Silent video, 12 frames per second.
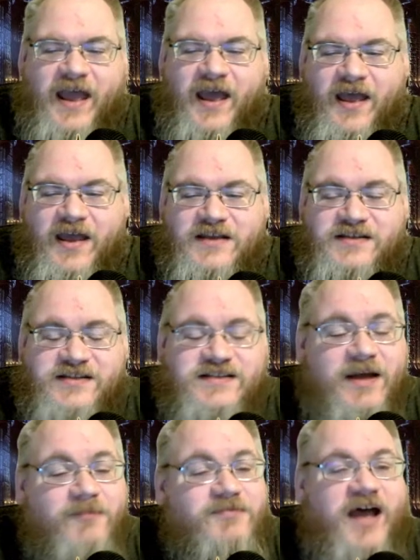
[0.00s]
I've got a hundred.
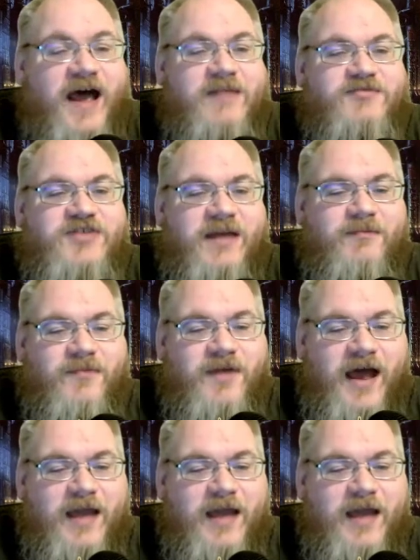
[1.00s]
Sometimes I, die.